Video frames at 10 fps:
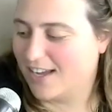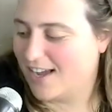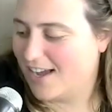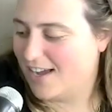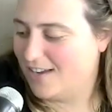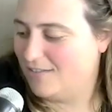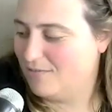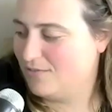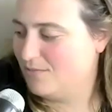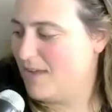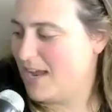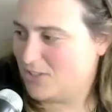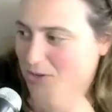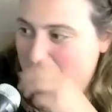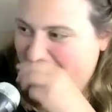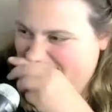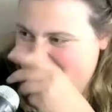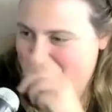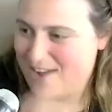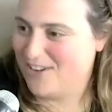Manzukis
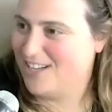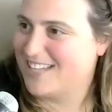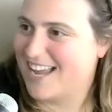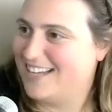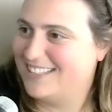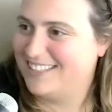or whatever, it's like,